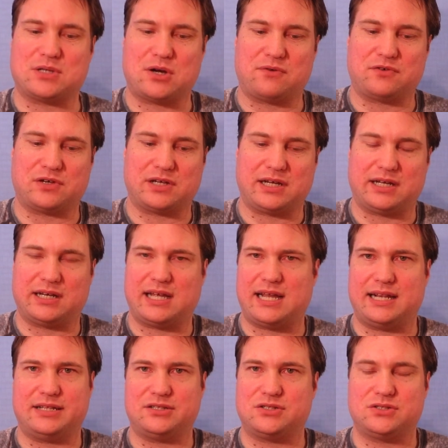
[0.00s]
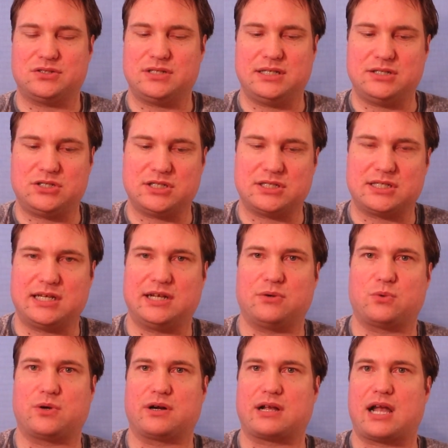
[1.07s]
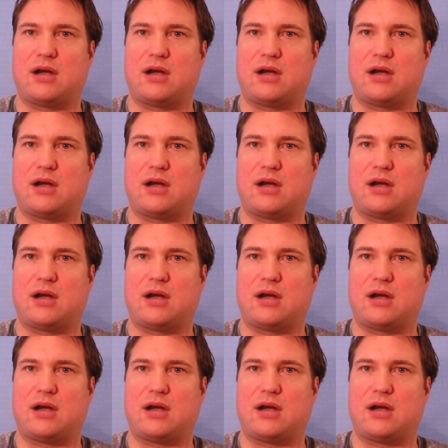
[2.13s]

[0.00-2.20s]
over again, and it just didn't work.